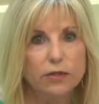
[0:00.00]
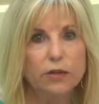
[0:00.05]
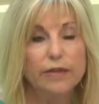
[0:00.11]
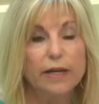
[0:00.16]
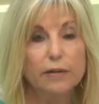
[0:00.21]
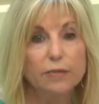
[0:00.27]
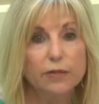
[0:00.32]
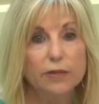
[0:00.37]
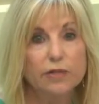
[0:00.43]
or
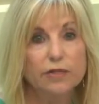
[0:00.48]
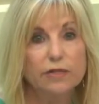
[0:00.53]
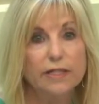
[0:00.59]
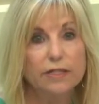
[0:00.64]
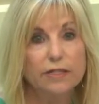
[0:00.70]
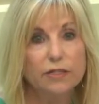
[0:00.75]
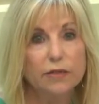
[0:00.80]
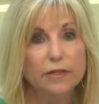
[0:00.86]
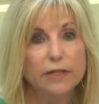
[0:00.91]
that person
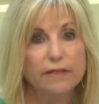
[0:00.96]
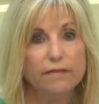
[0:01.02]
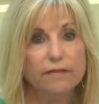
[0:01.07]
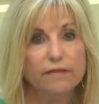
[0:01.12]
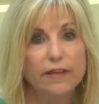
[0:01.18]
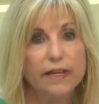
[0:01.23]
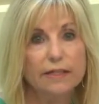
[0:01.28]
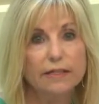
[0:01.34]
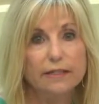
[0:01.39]
that's going to give the
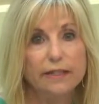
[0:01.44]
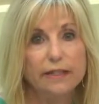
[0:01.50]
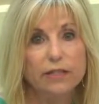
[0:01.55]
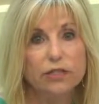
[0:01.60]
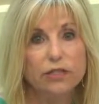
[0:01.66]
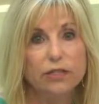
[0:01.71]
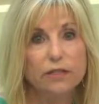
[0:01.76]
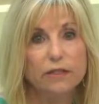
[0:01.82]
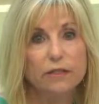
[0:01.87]

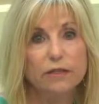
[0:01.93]
vaccination?